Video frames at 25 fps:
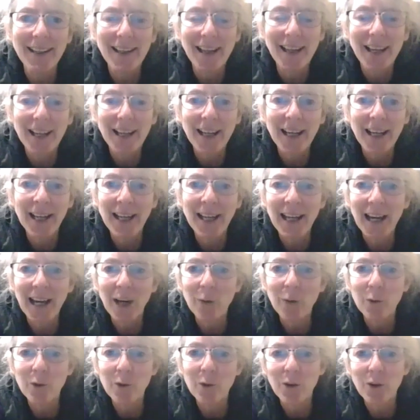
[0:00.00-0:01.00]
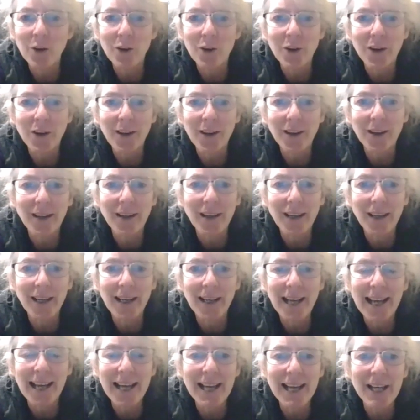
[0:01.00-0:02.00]
and encountered an
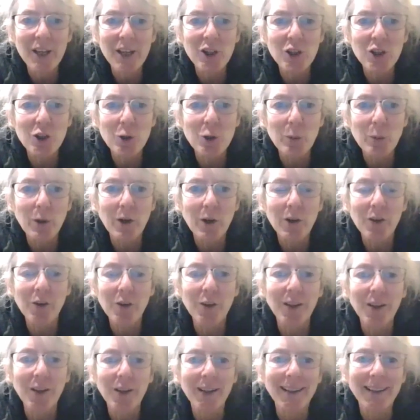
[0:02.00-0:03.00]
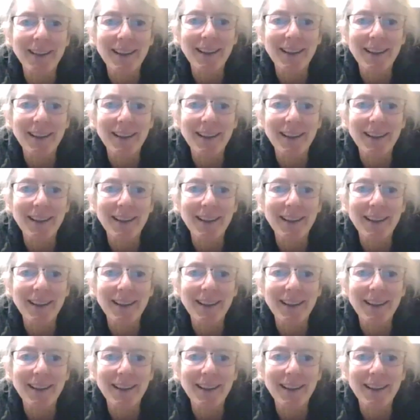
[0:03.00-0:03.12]
aged person,